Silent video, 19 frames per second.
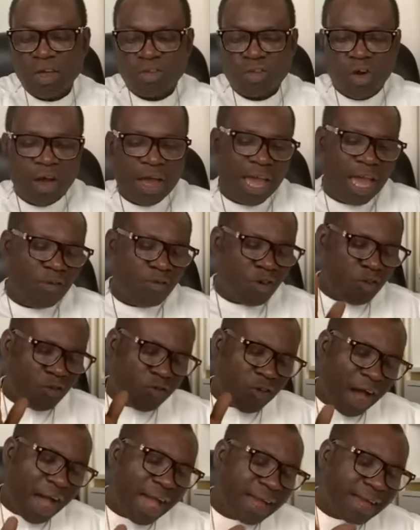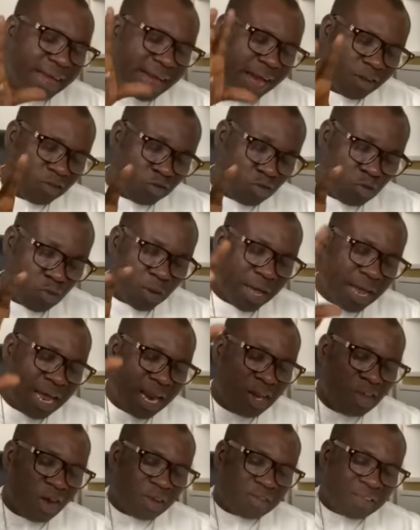So if you find Ketu
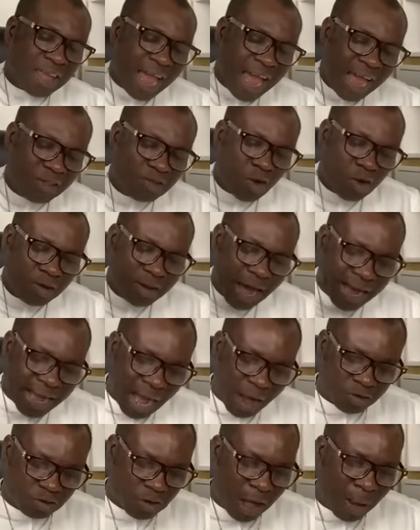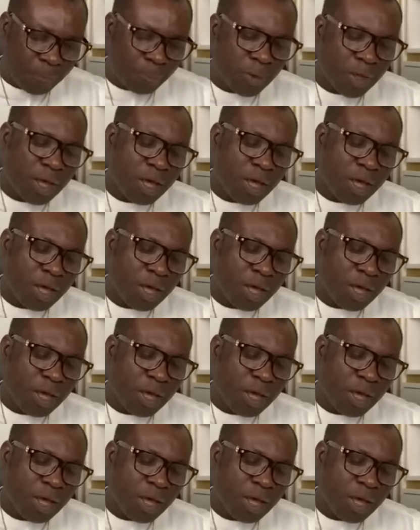in your third zodiac house,